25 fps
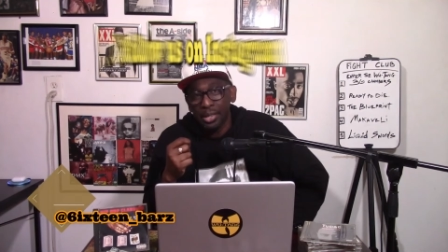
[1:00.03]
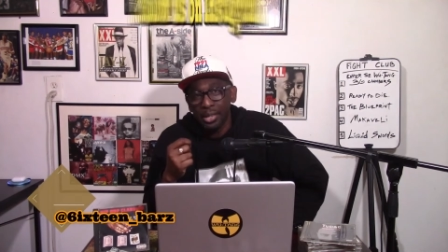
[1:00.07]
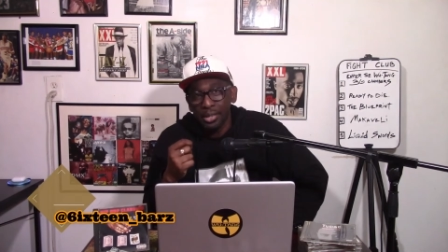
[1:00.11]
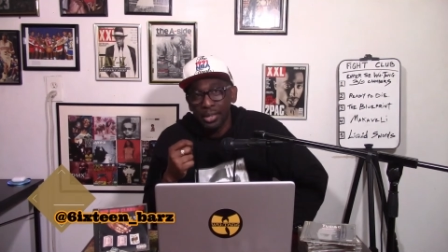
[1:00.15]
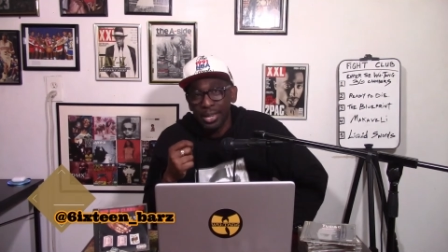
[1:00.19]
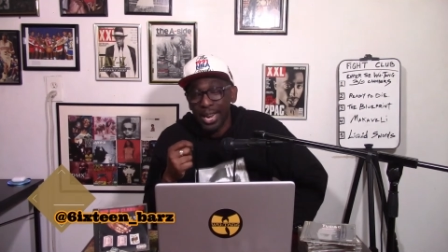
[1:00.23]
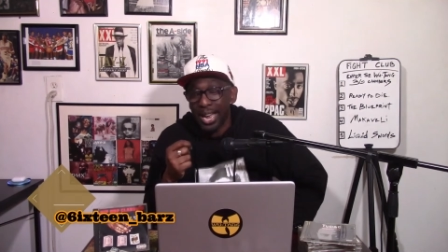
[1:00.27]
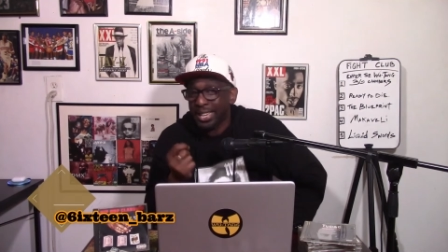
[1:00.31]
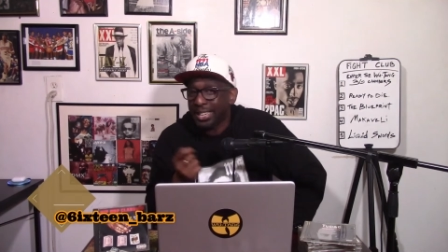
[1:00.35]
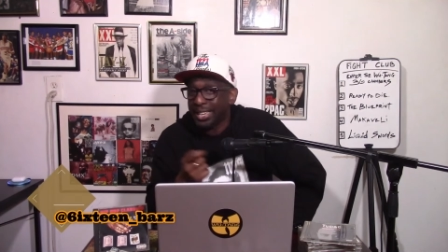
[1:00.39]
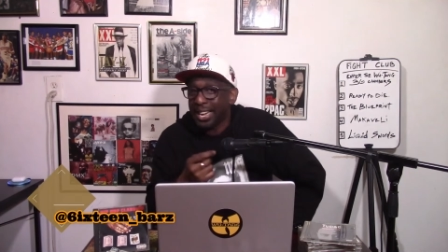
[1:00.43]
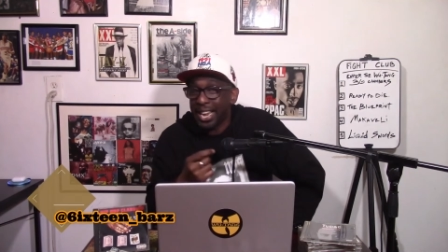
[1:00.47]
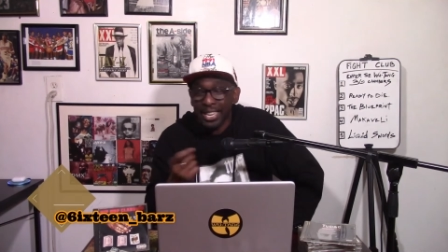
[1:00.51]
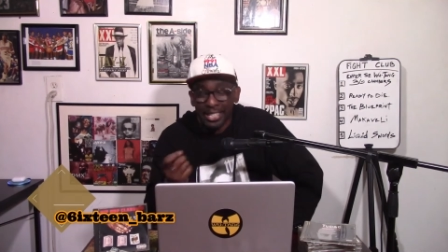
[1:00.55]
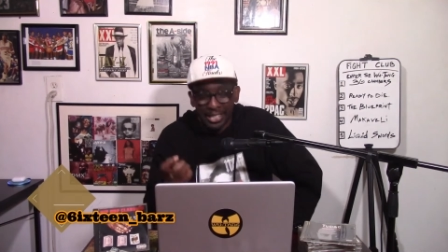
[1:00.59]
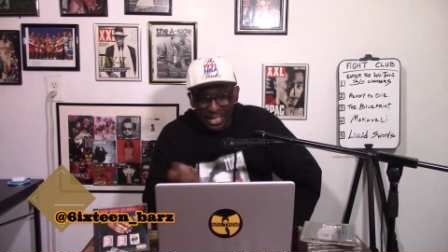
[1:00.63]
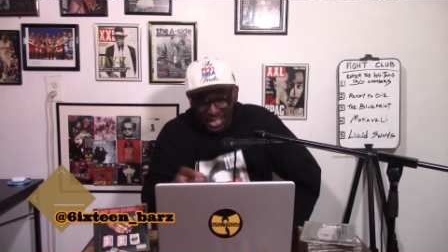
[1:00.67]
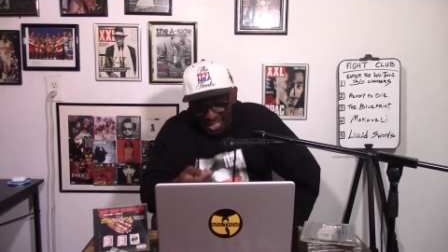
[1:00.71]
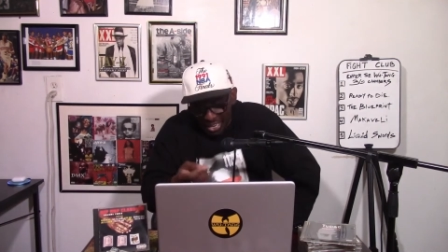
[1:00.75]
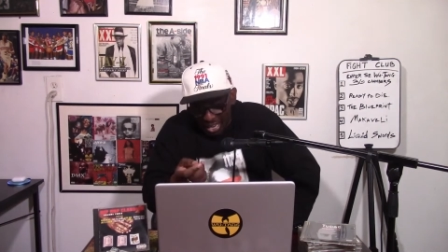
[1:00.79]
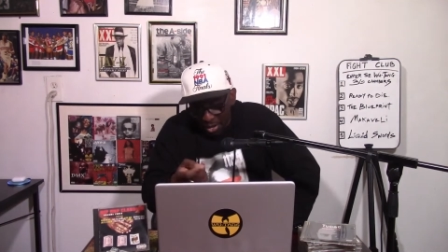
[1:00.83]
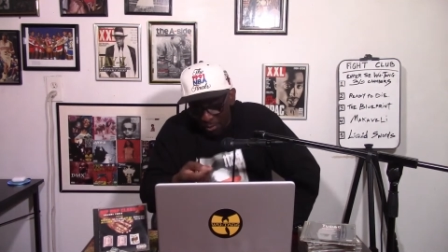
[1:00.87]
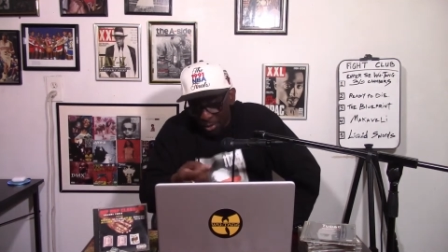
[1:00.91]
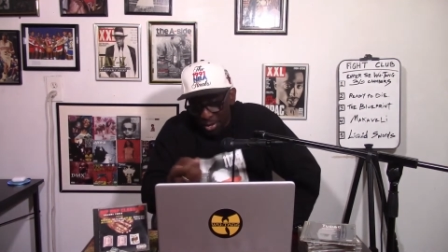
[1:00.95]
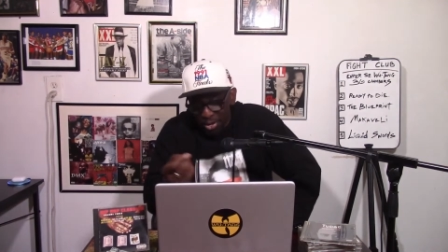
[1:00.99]
Not like
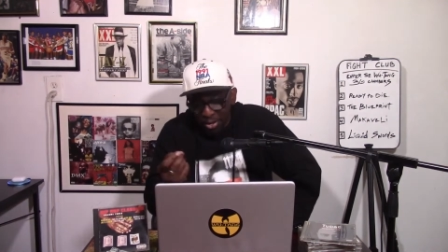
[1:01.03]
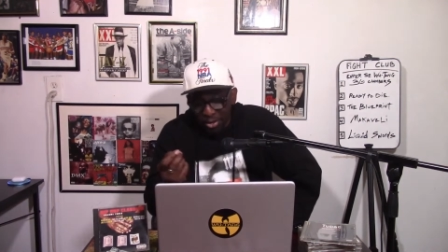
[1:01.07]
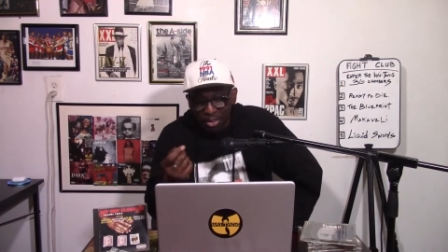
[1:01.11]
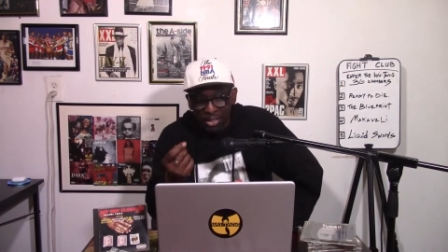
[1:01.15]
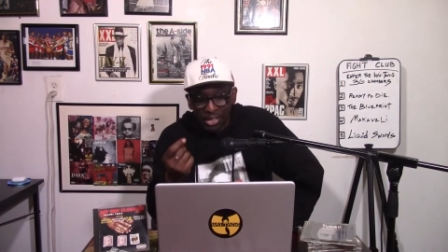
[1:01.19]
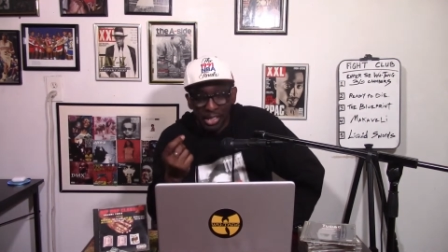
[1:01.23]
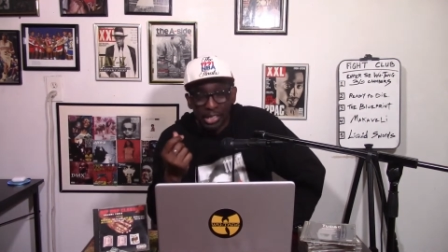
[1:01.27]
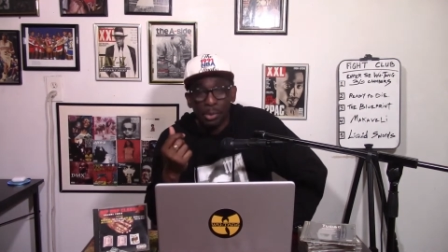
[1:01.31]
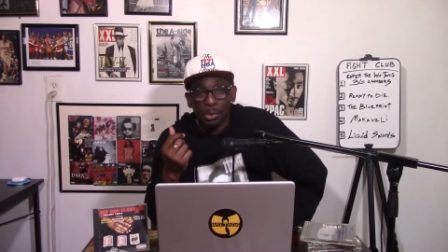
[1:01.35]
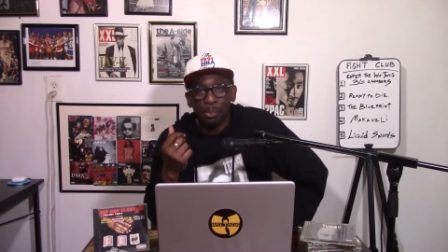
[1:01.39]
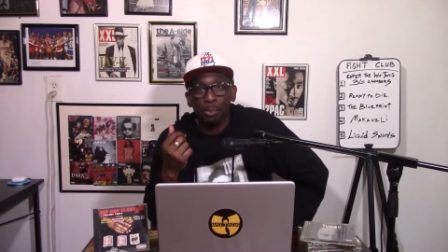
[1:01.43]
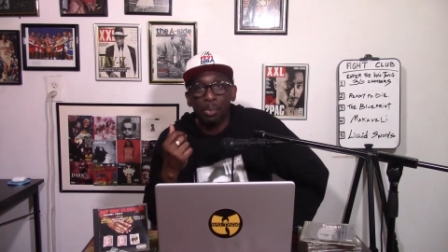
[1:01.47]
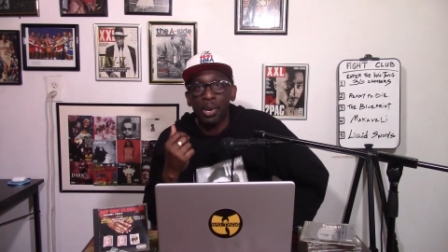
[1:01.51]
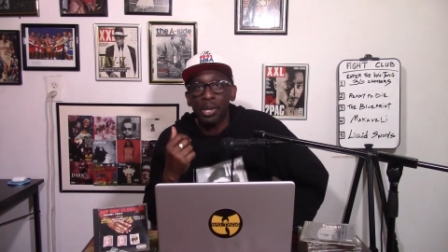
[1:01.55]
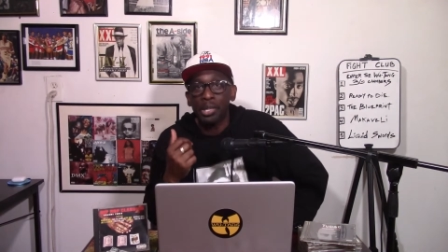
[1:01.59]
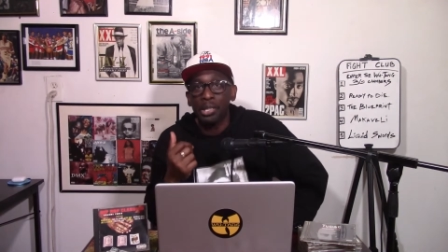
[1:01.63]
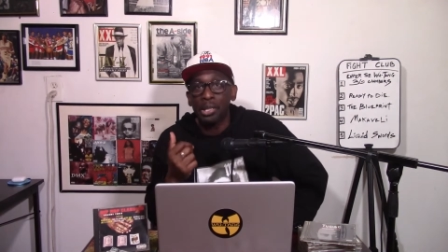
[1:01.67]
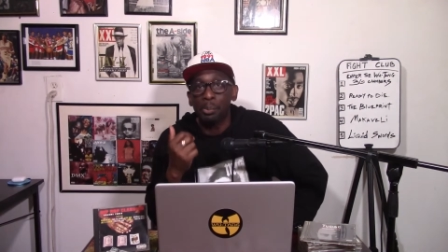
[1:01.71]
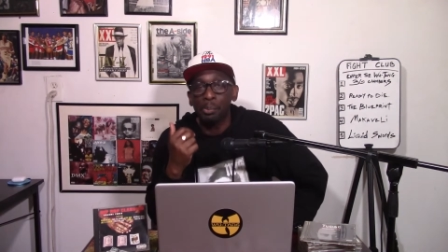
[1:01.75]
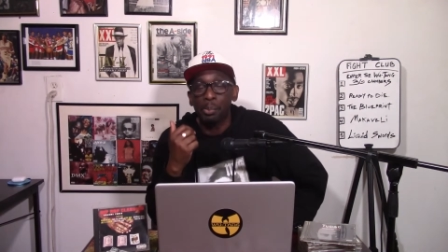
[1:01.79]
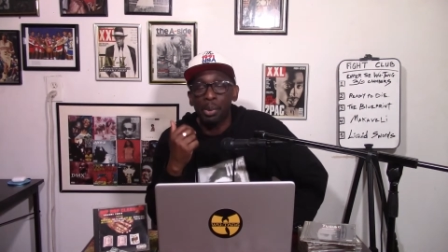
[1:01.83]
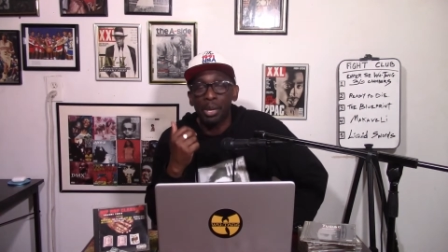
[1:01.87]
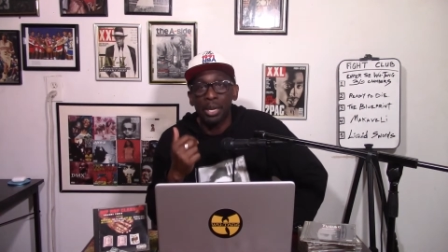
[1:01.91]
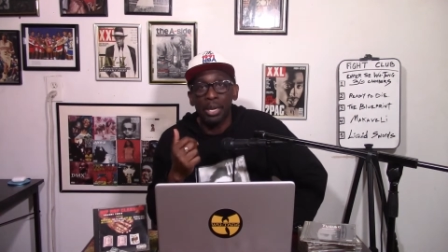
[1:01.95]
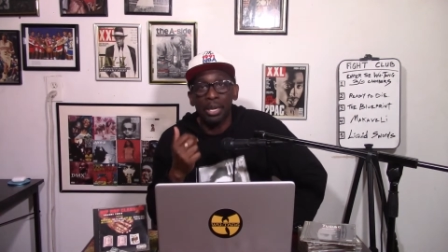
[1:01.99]
today when you can just press
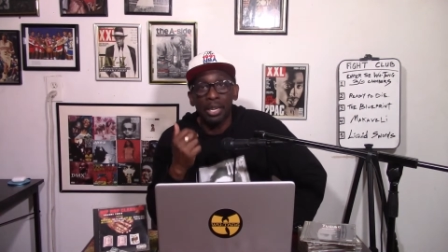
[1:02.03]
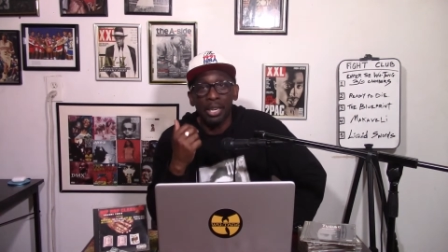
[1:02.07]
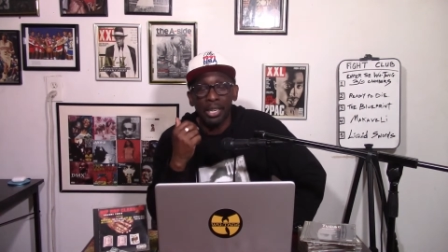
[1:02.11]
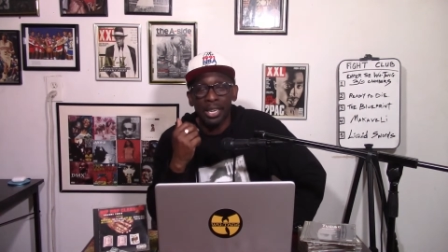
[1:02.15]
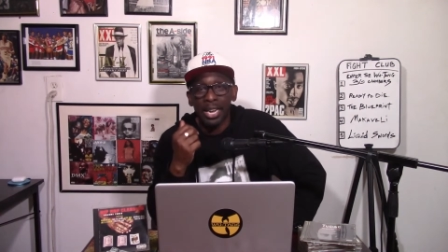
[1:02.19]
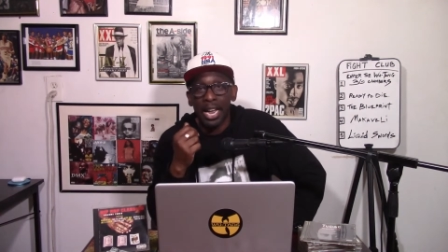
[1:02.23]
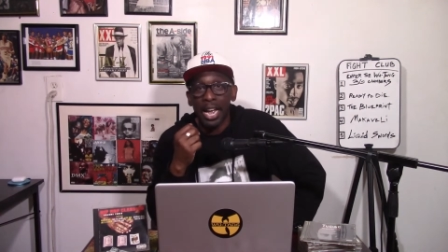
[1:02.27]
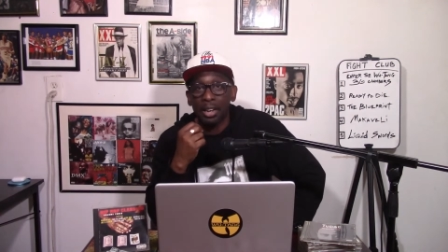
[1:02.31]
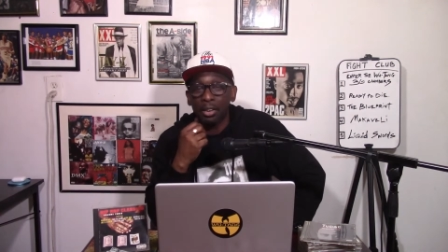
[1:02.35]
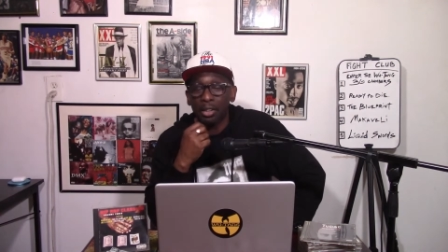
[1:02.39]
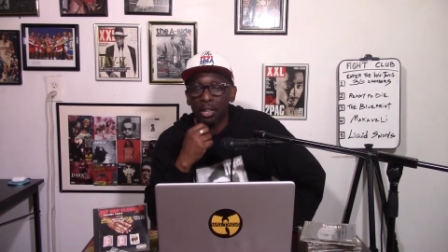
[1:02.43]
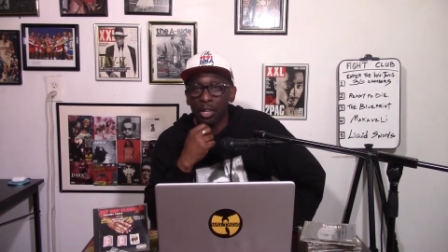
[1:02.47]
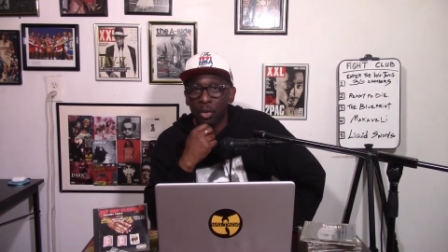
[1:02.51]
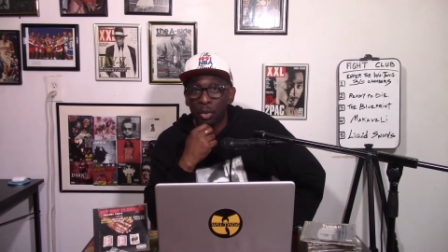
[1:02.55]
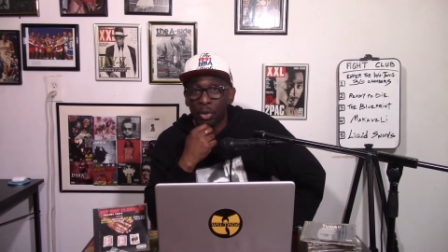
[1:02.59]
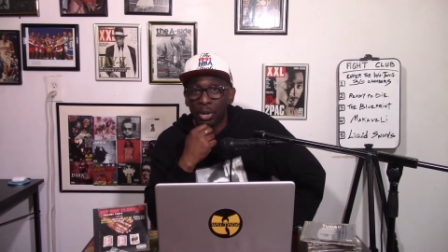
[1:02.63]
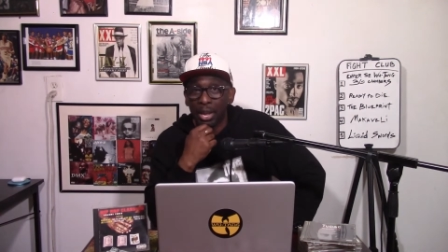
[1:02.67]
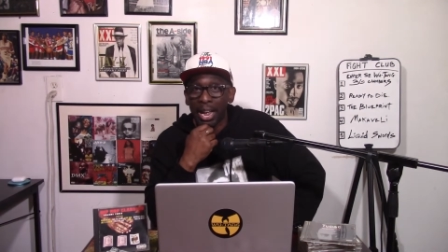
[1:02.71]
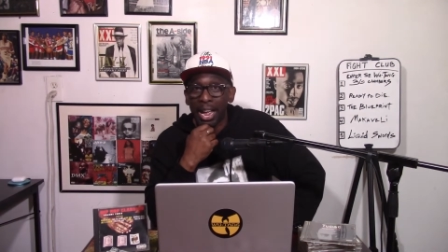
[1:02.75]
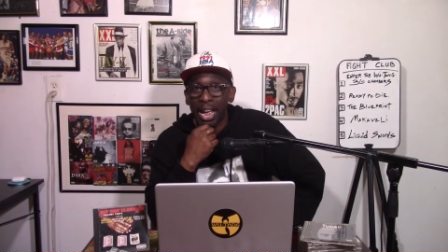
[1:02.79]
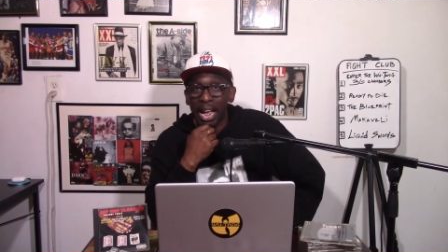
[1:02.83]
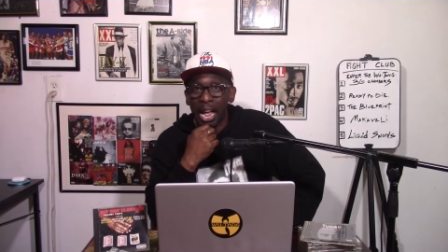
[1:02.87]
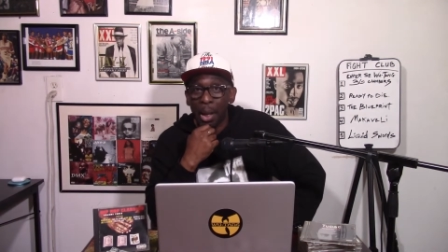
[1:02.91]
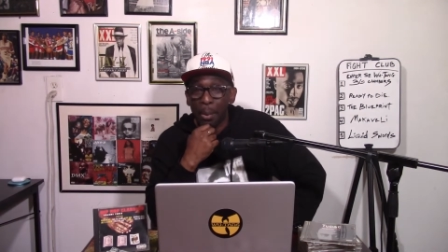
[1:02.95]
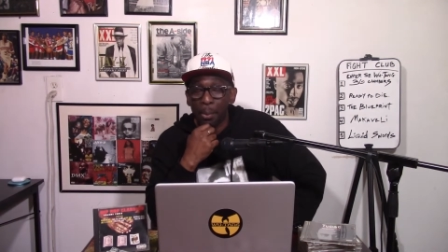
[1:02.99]
a button and download
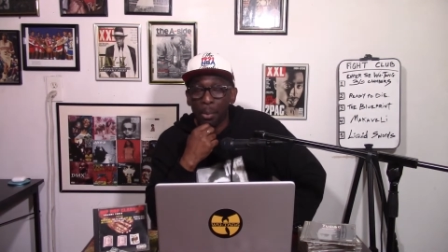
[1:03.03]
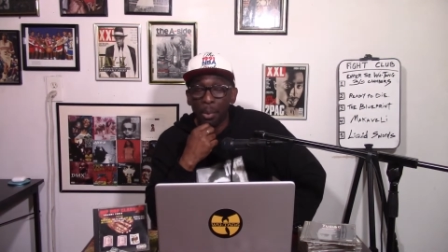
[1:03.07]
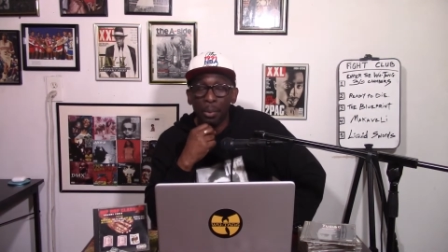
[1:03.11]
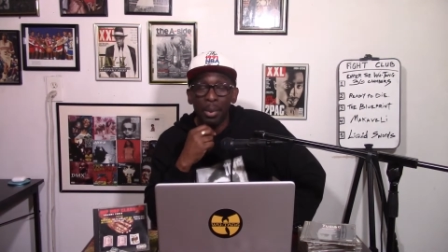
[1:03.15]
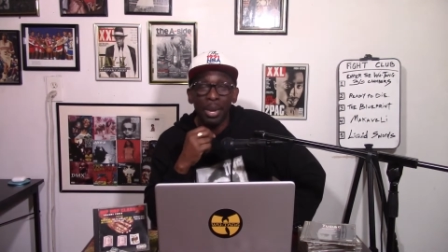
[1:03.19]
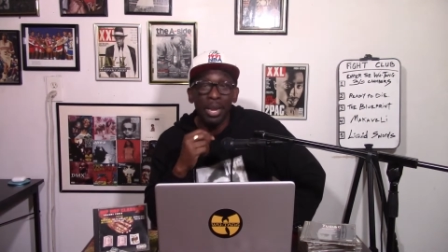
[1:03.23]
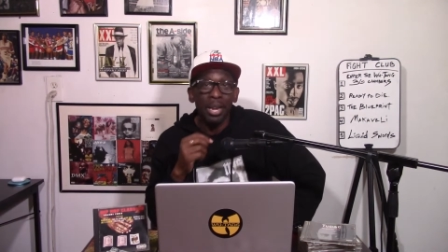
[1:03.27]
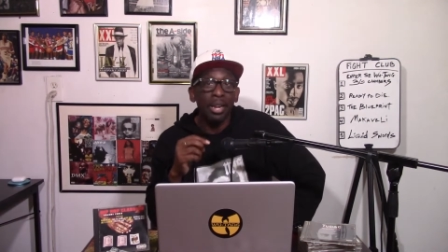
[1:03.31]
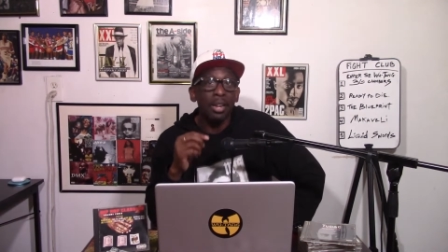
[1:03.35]
an album.